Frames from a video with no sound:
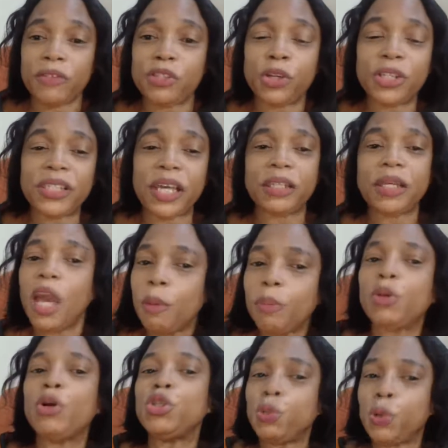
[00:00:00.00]
It's just that
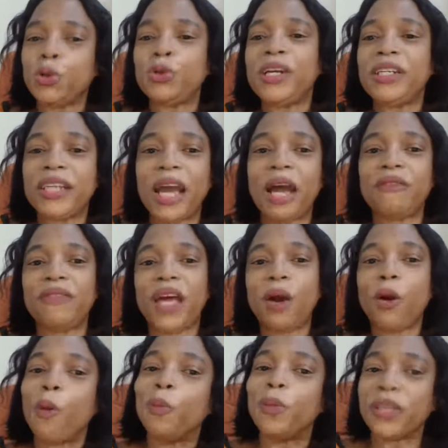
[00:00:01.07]
because we already have
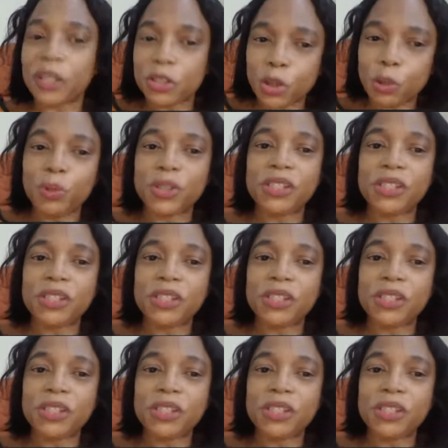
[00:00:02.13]
that complication